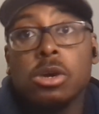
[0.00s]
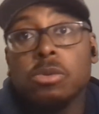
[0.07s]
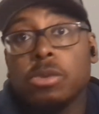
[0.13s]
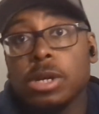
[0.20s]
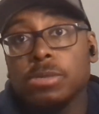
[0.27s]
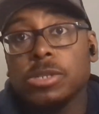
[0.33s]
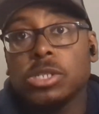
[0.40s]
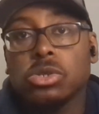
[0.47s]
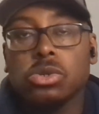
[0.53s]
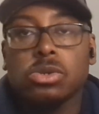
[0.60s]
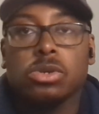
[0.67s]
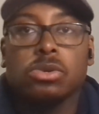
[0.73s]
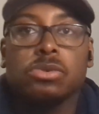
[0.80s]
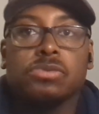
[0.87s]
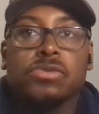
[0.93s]
where we
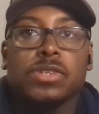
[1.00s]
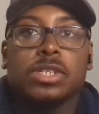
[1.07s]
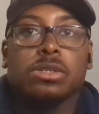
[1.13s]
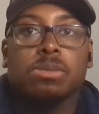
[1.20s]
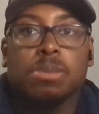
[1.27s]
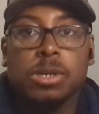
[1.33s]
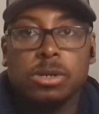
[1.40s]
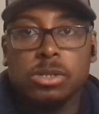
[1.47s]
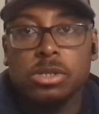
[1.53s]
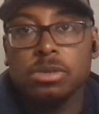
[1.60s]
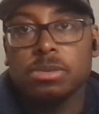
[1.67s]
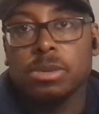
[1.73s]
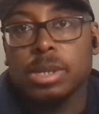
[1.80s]
talk all things boxing.